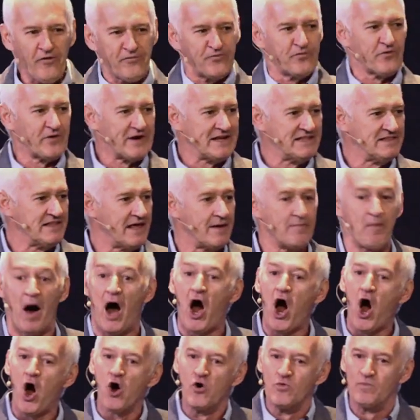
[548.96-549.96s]
offering them
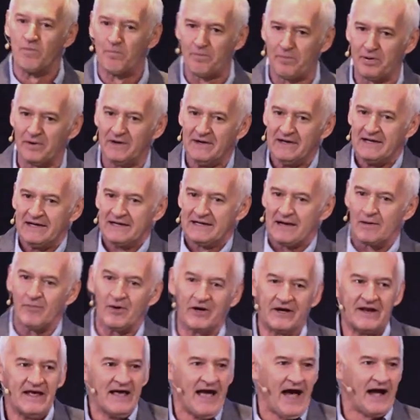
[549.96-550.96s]
hope. Come
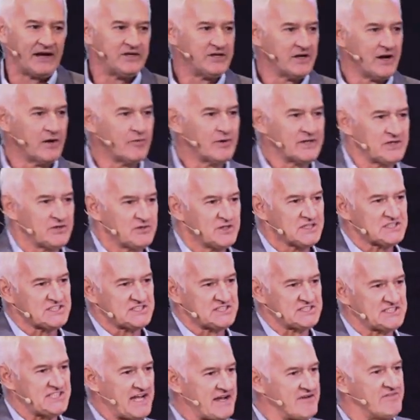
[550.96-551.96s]
on. And you know what? This
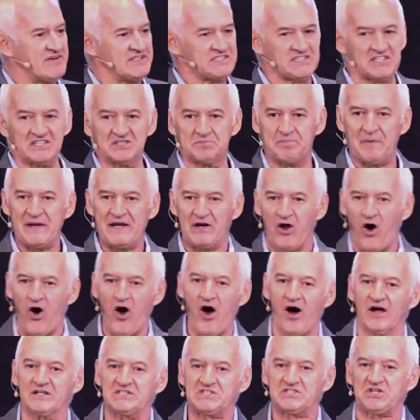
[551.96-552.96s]
series has been
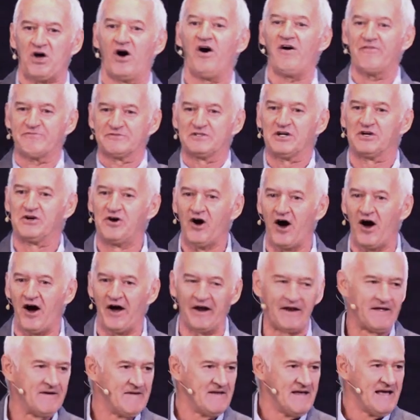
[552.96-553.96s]
Hearts After
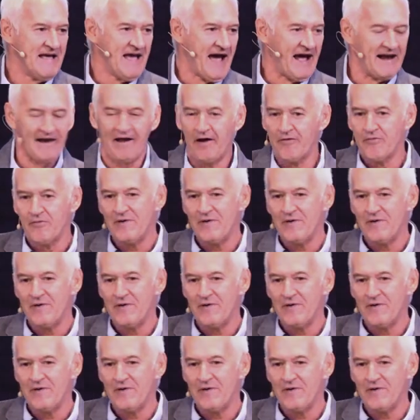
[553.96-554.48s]
God. And I